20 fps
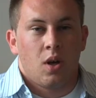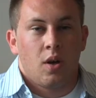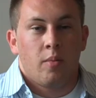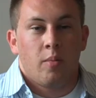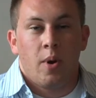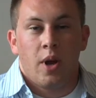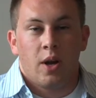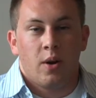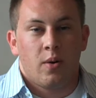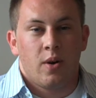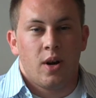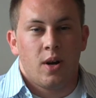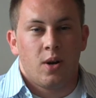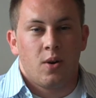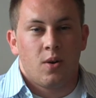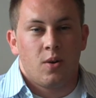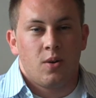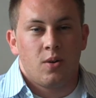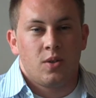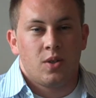My career
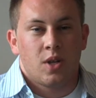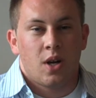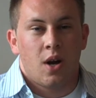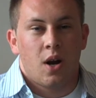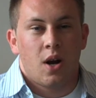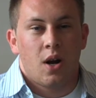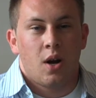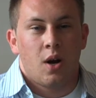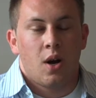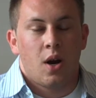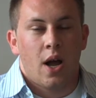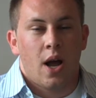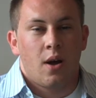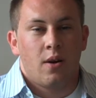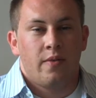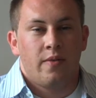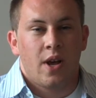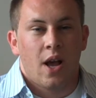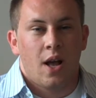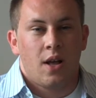goals are
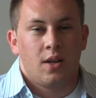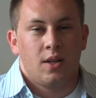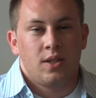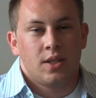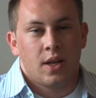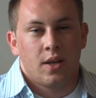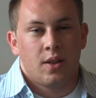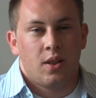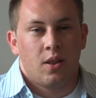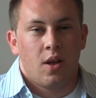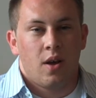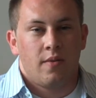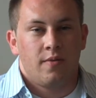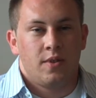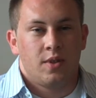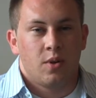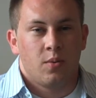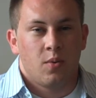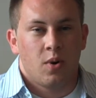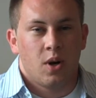out of college, I'd love
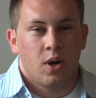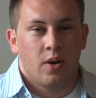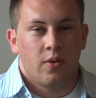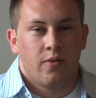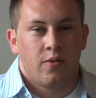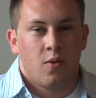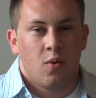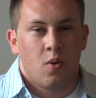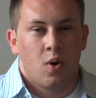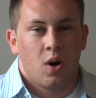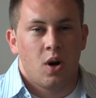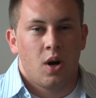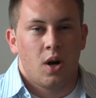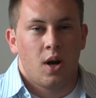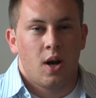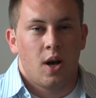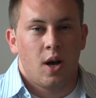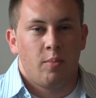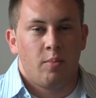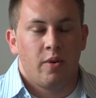to work for
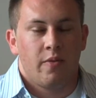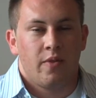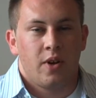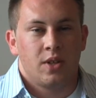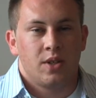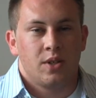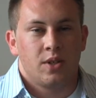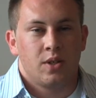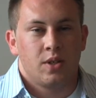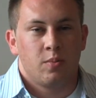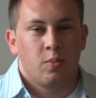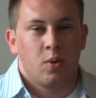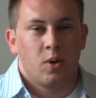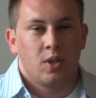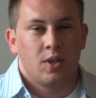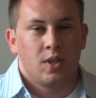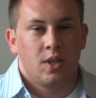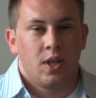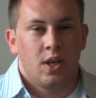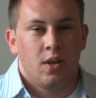a professional
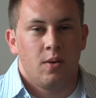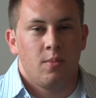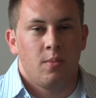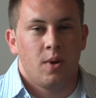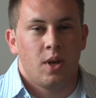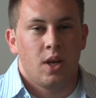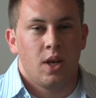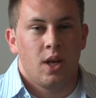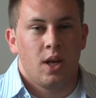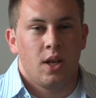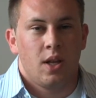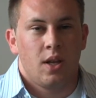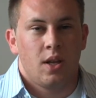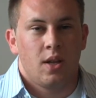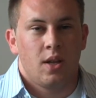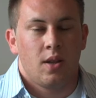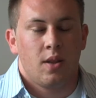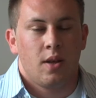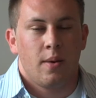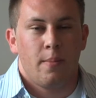sports team
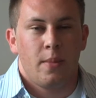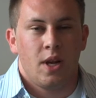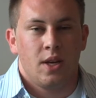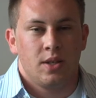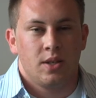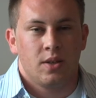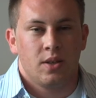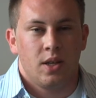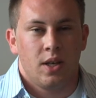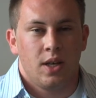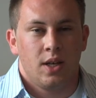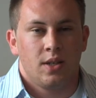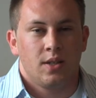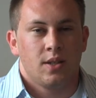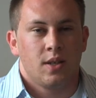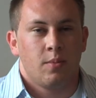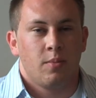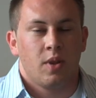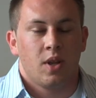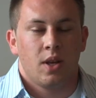in the major league,
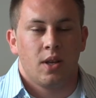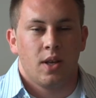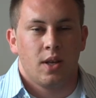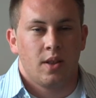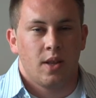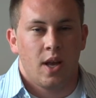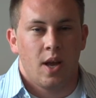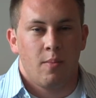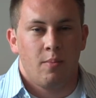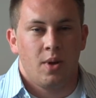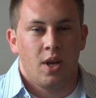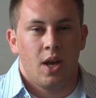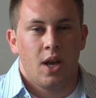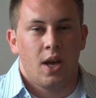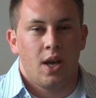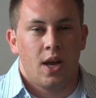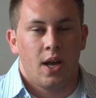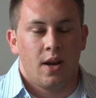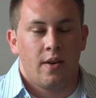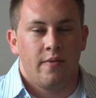something like the
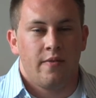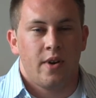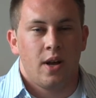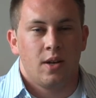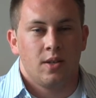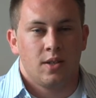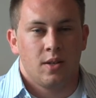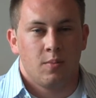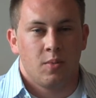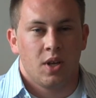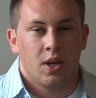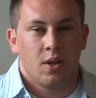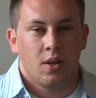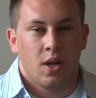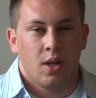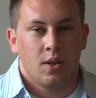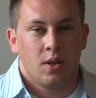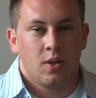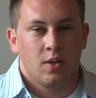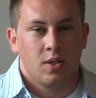NBA, NFL, something
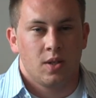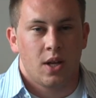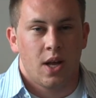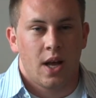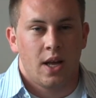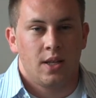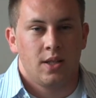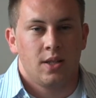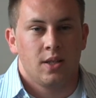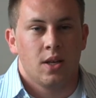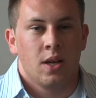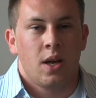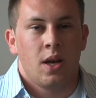along those lines.